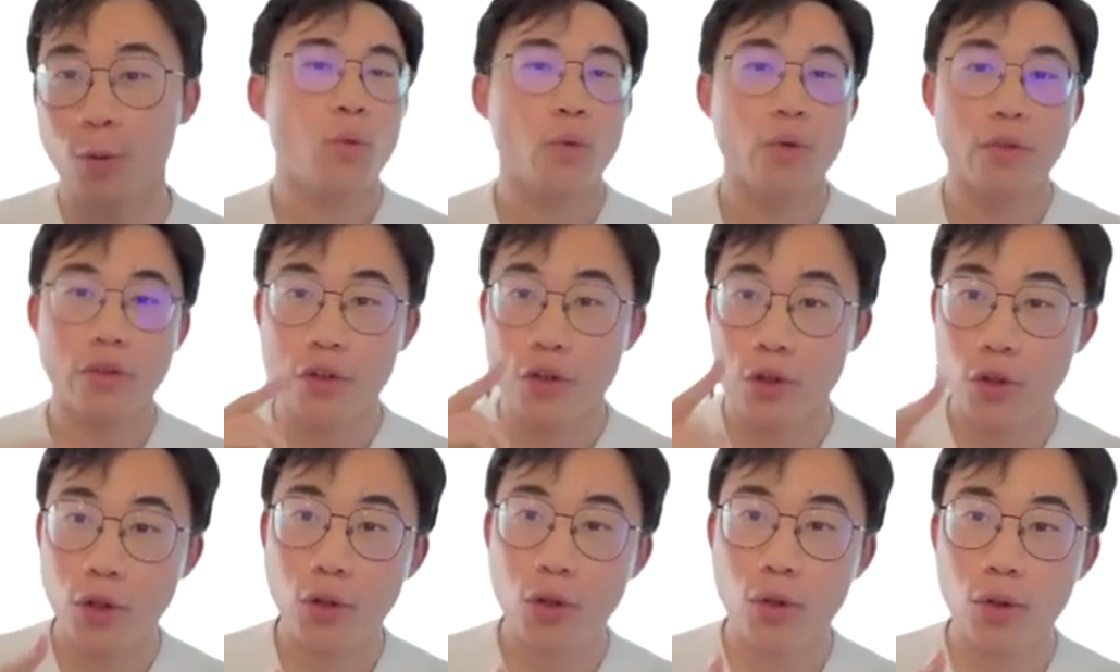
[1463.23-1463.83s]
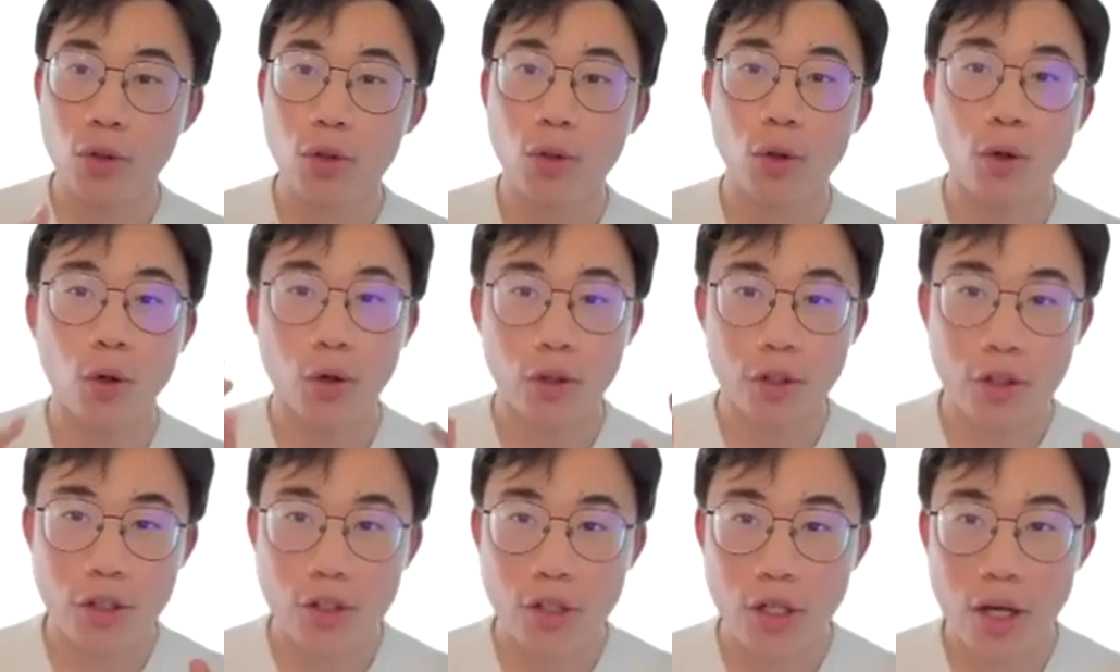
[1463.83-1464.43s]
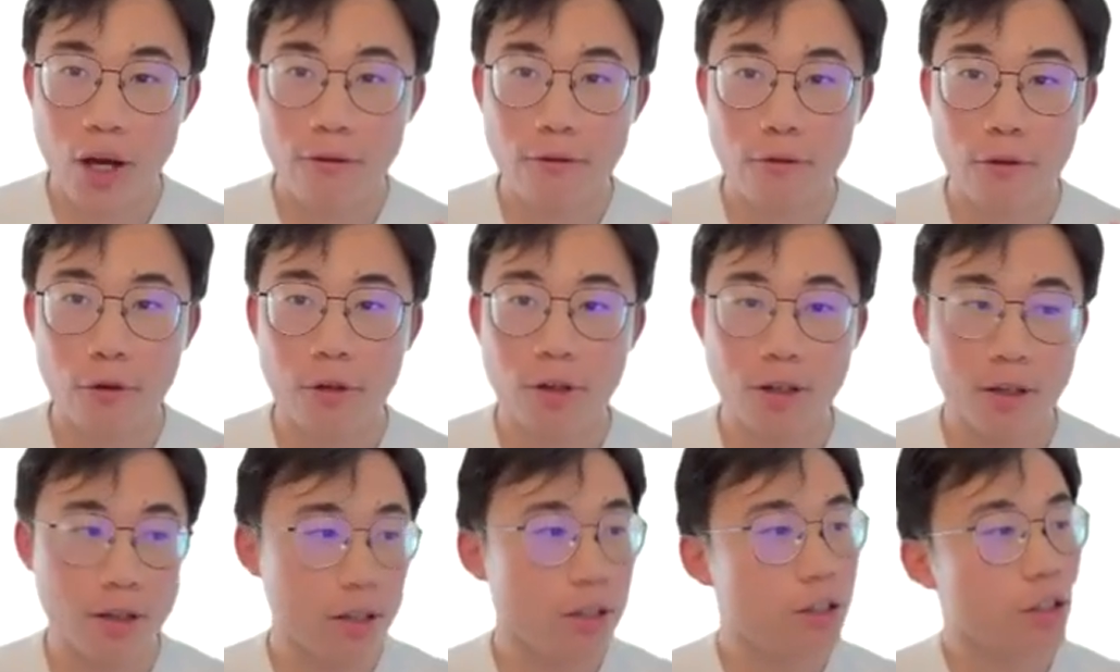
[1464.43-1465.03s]
With you or the
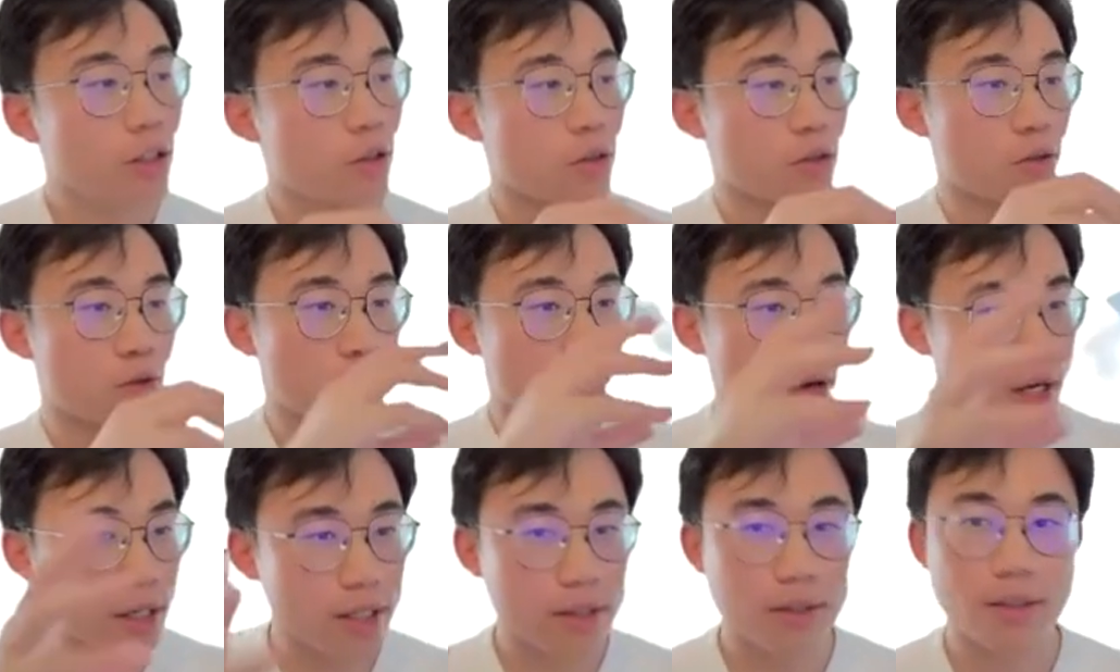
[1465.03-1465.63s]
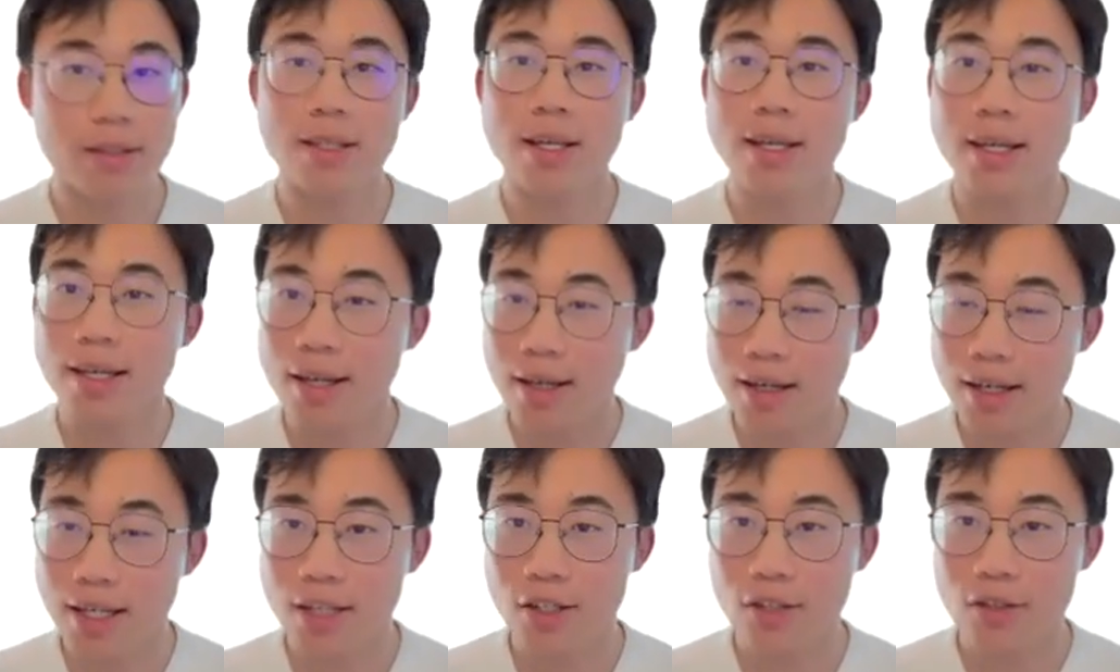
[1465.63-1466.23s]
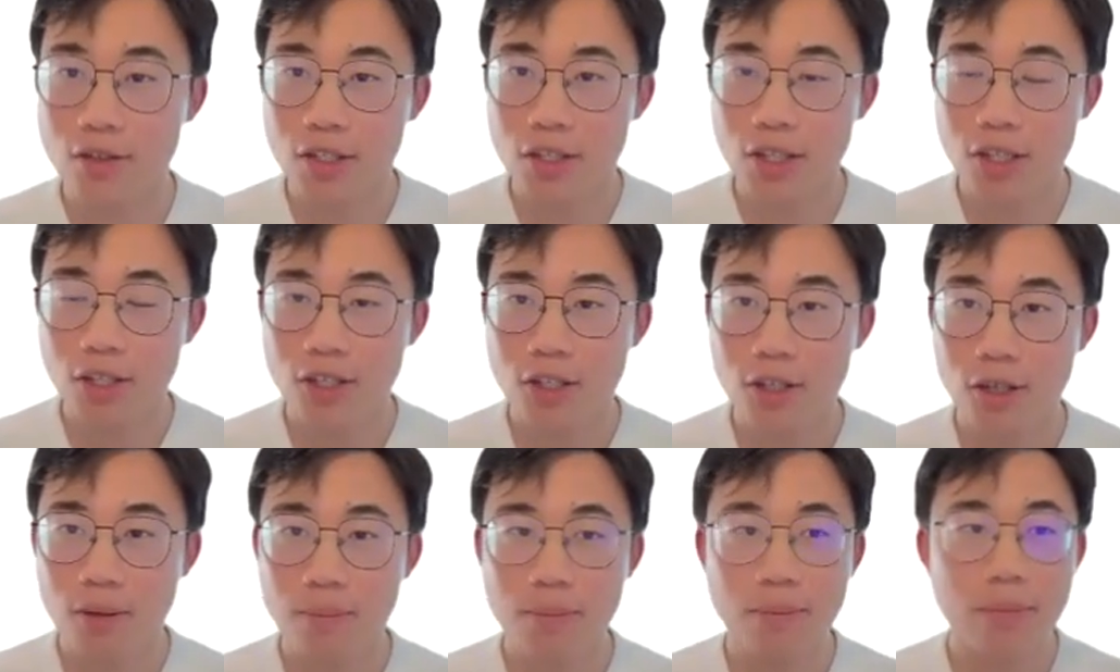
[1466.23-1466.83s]
software who's running this AI agent
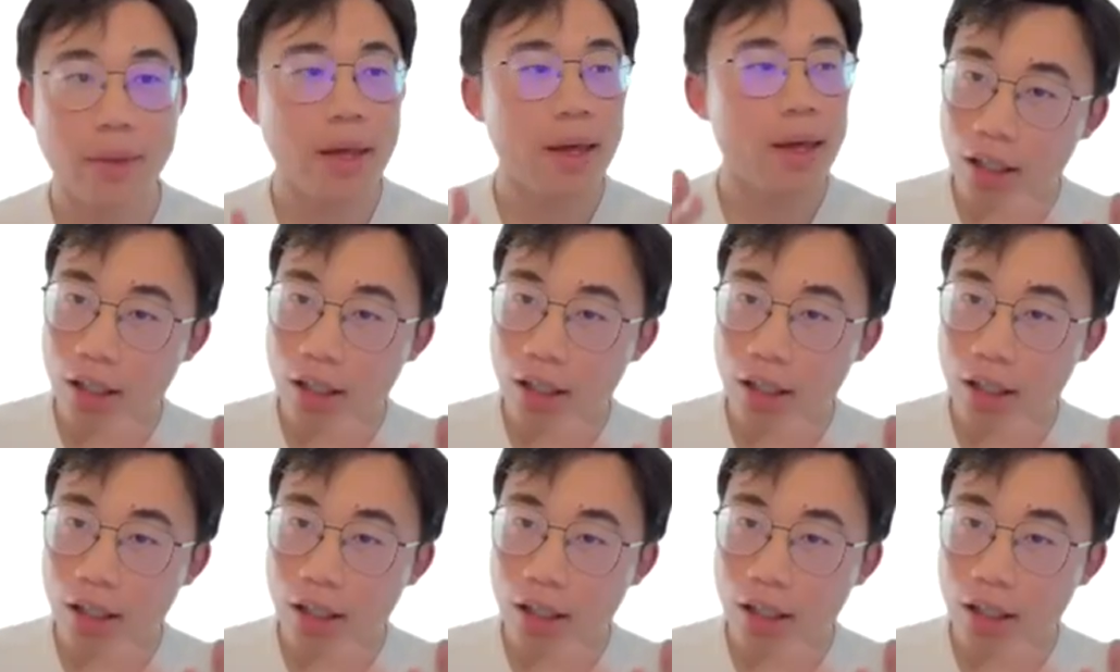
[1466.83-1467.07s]
system,